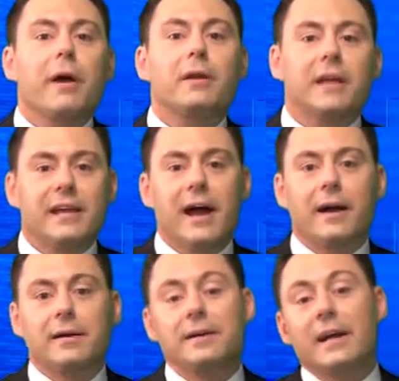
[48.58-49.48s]
are only
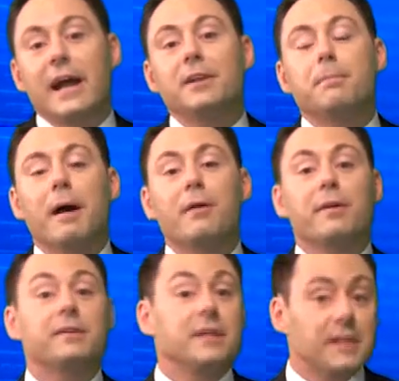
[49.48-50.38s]
young and are
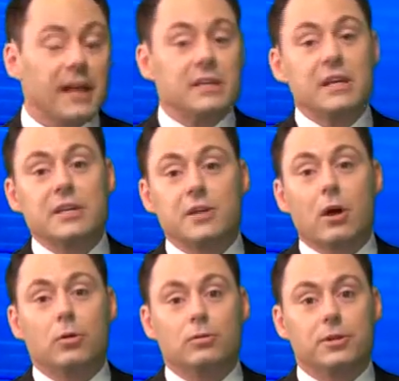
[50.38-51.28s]
both under 10 years
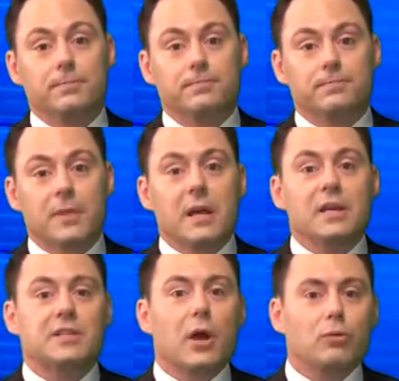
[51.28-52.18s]
old.
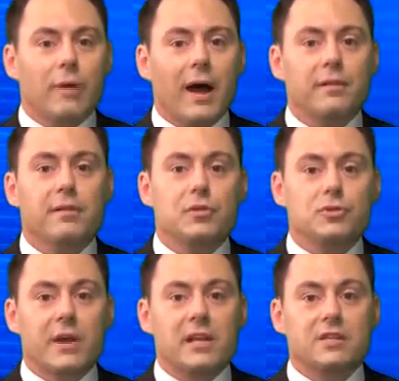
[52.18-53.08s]
So rather
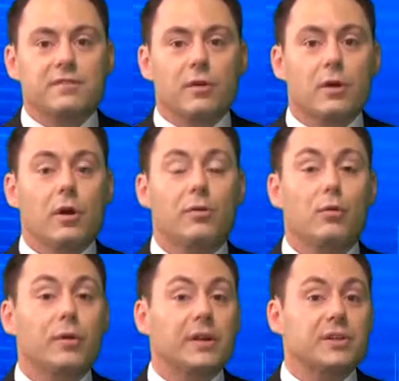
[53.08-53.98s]
than transfer
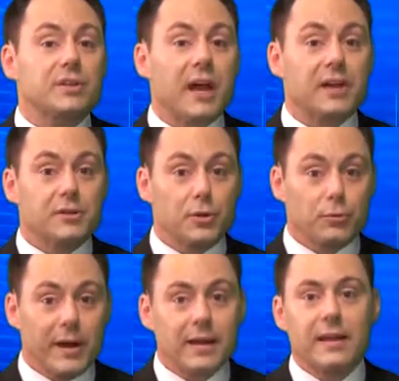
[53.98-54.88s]
the real estate
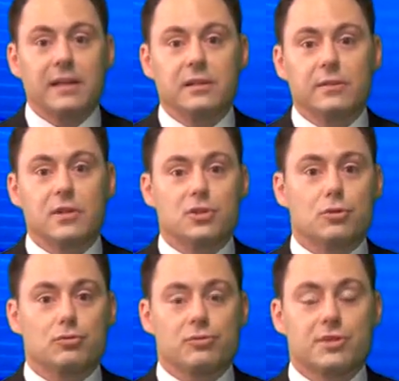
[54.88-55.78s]
directly into the
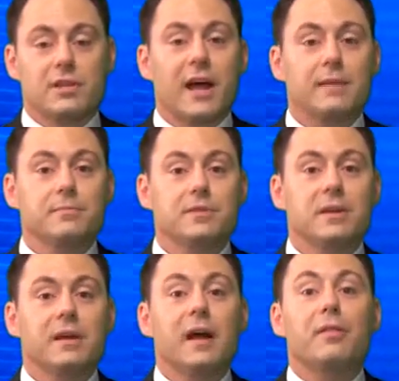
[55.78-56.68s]
children's names,
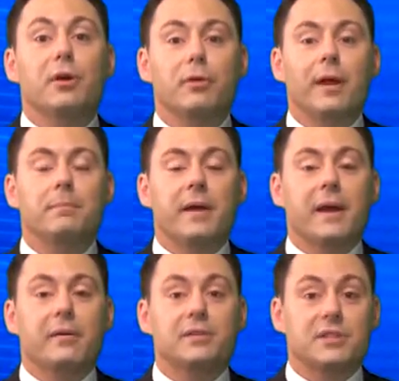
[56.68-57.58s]
the
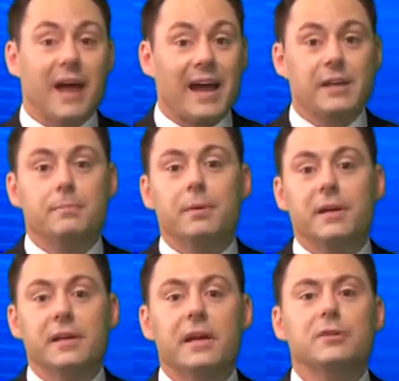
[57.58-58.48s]
grandparents A and
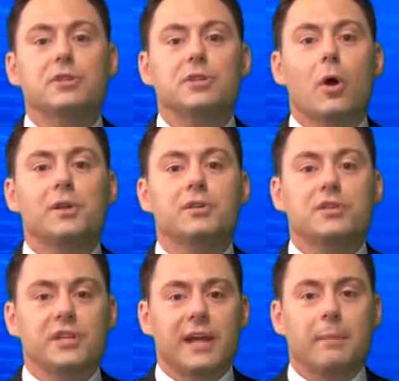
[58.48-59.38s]
B decide to
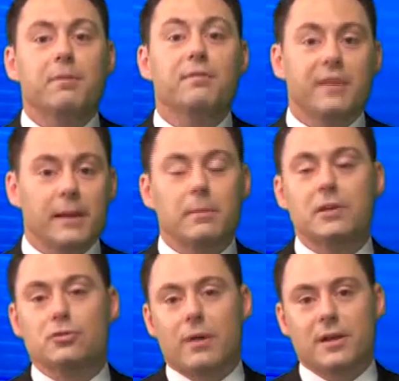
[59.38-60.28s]
set up a
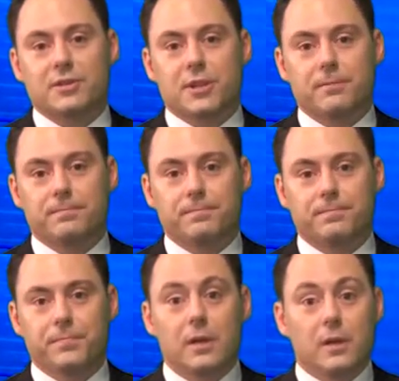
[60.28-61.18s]
family trust.
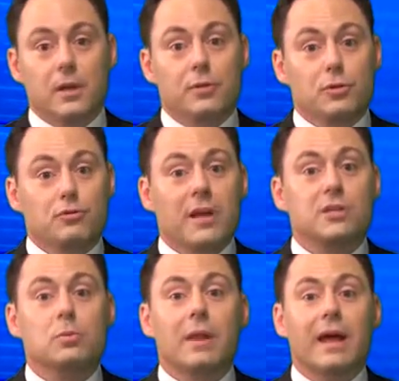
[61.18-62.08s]
The
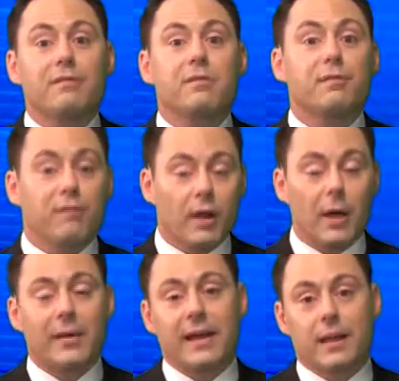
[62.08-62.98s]
trust will have the
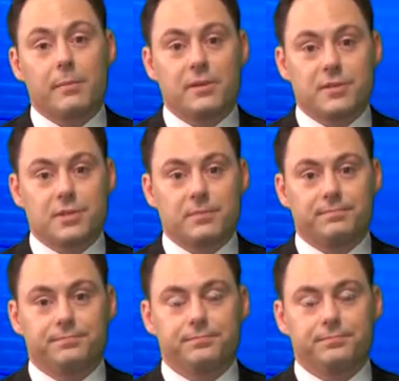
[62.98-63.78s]
following elements: